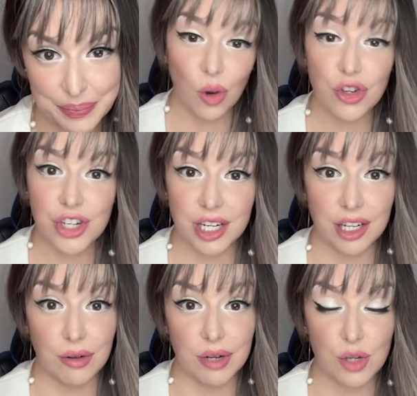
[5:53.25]
On
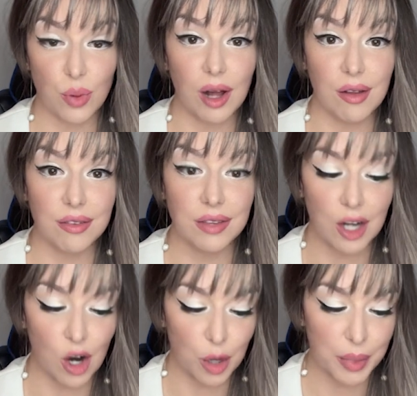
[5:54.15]
January 12th,
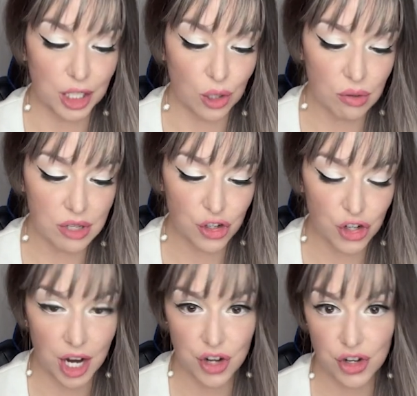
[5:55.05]
karmic nodes
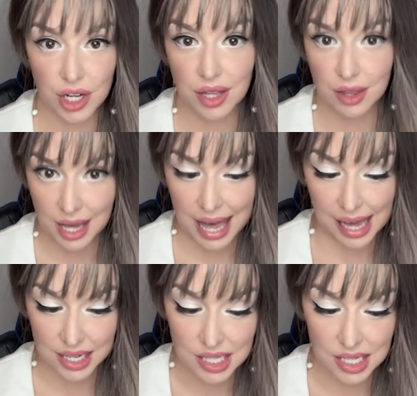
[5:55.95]
changing the
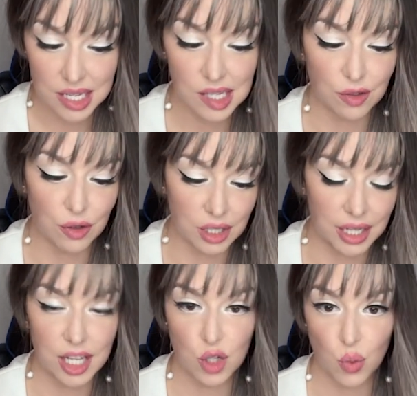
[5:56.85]
axis, and for the
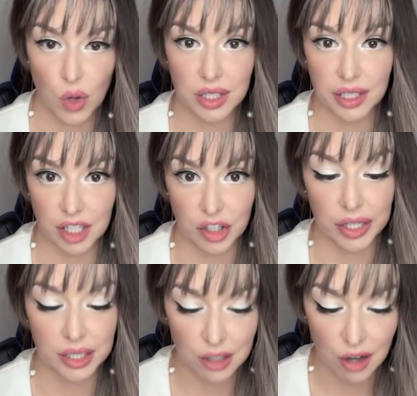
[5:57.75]
next 1 year
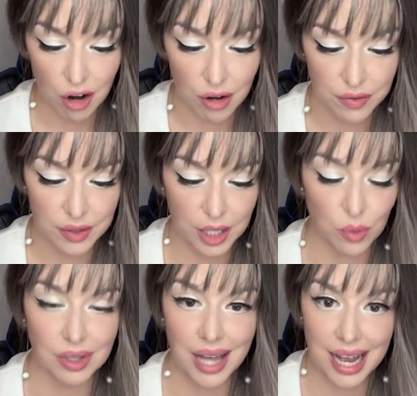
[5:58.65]
and a half, they will